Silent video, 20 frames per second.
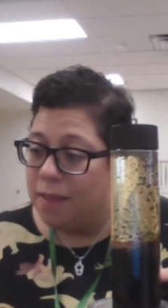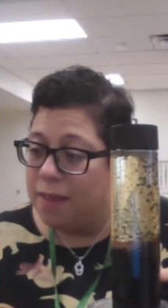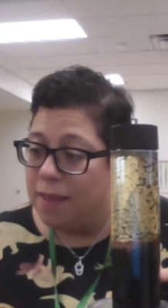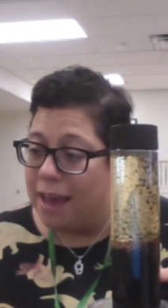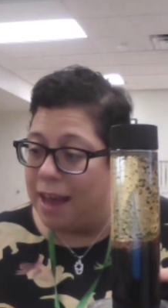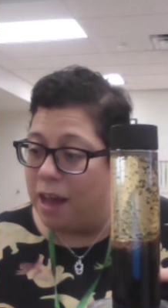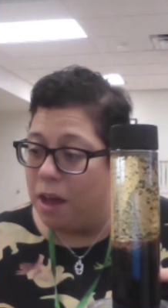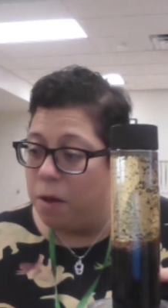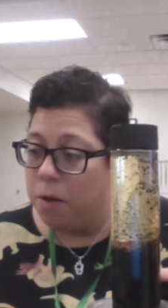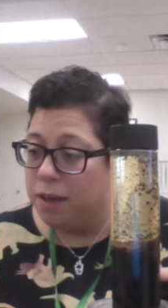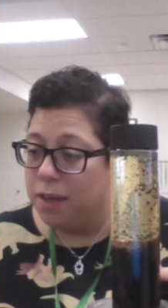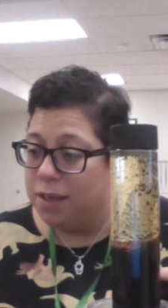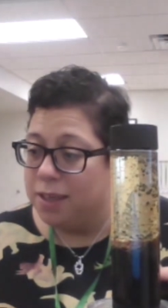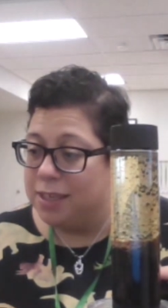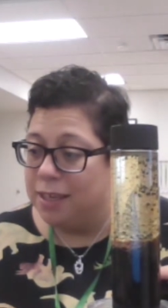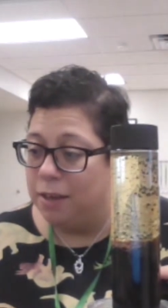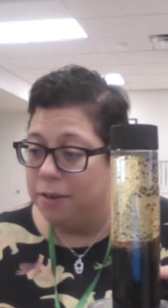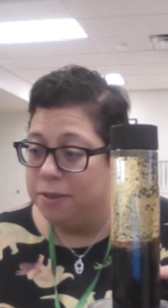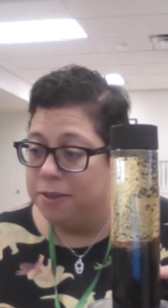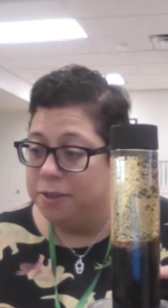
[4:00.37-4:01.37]
the
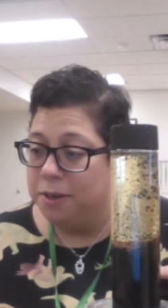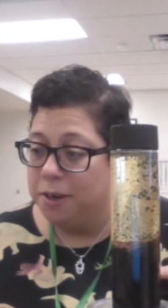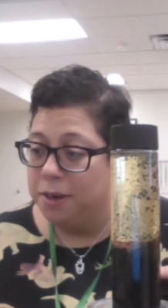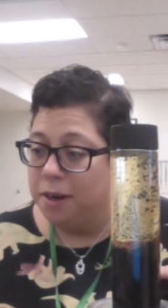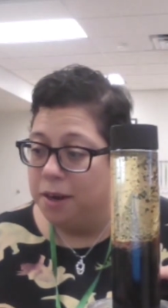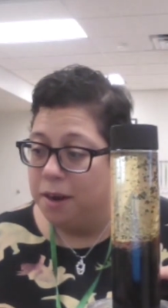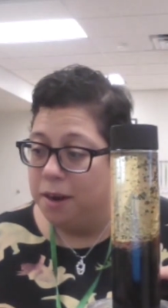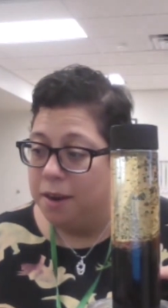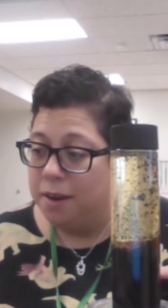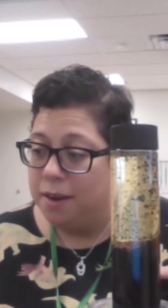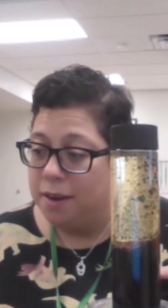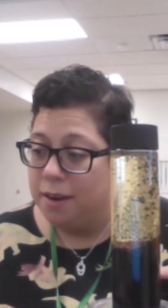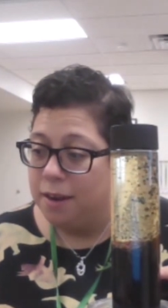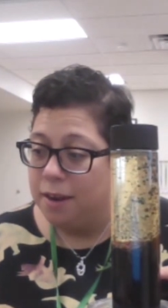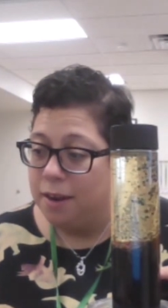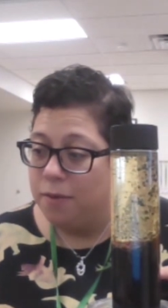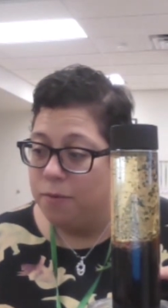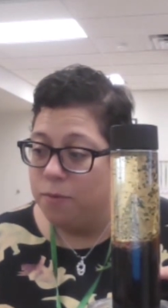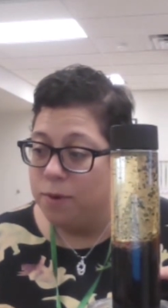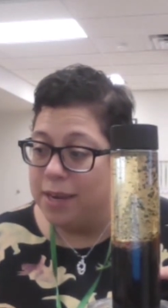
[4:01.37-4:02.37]
Alka-Seltzer
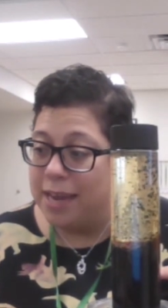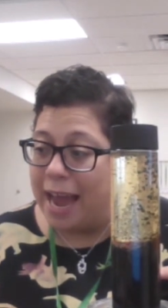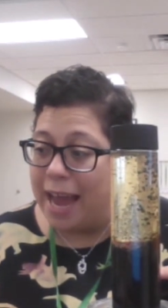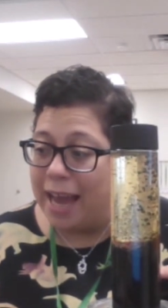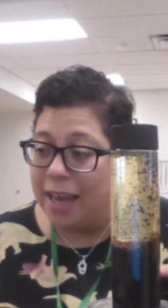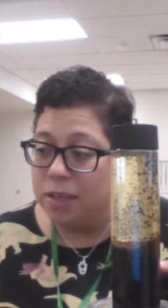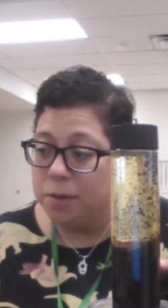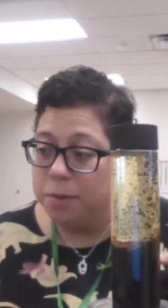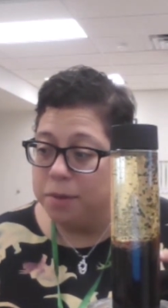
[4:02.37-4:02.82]
reacts